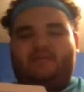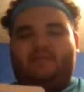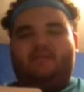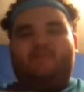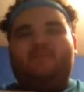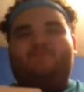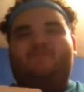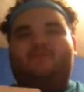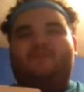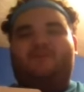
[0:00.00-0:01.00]
I'm going to pick
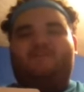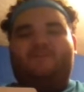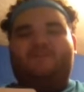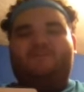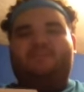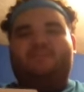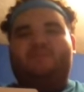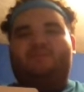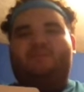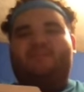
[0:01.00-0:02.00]
Florida Gulf Coast in this
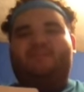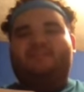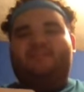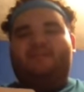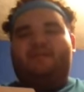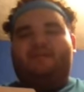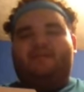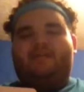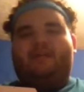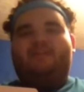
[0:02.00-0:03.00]
one because
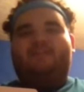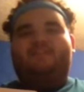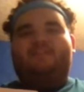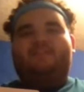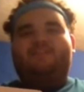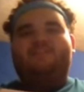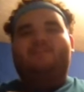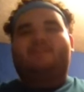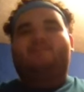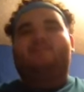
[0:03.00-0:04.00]
I think that this year
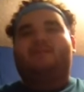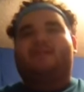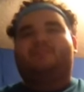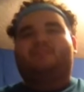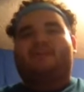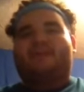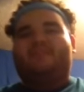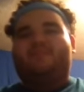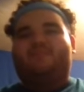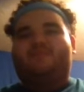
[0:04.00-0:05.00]
they're going to be ready to play
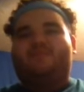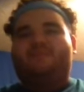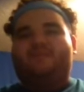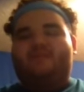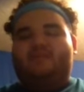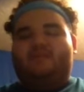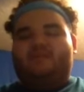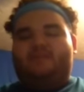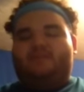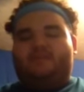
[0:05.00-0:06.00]
in this one.
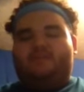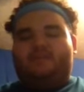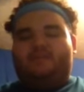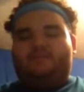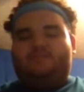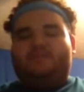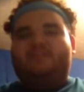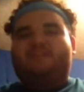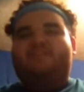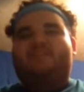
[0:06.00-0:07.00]

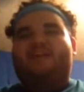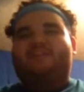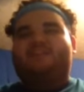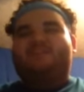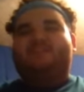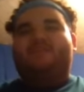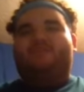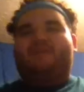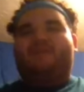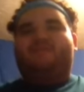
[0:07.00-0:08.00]
Especially after the last tournament they
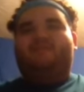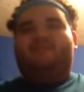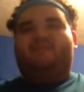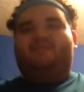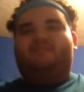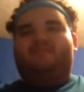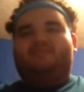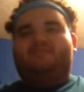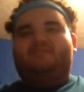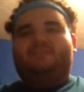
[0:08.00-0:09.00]
were in.
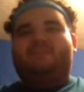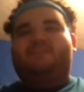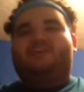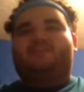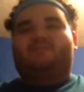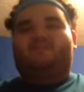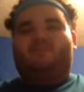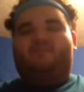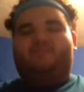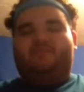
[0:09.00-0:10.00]
They shocked the
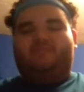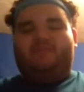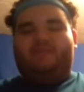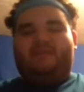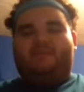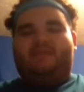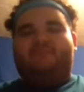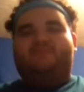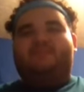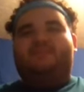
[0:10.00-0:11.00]
world by
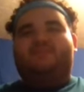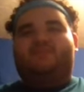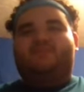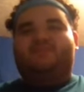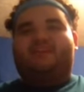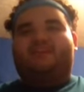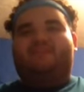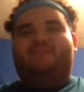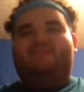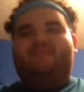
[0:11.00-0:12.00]
upsetting Georgetown.